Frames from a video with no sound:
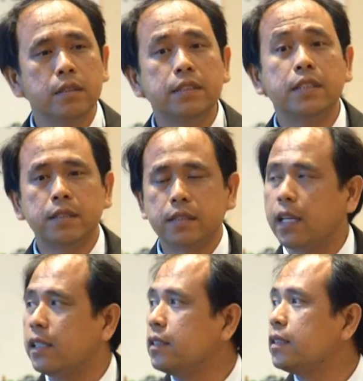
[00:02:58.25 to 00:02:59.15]

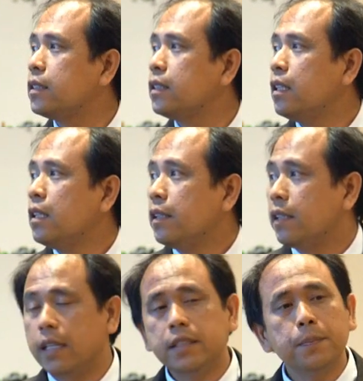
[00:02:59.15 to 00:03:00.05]
resistance.
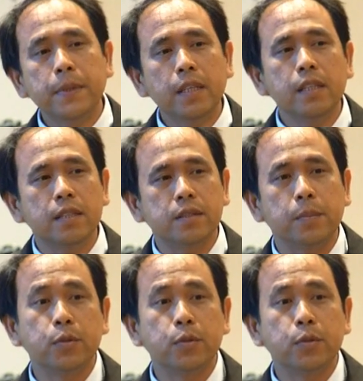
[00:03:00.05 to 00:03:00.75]
The letter B is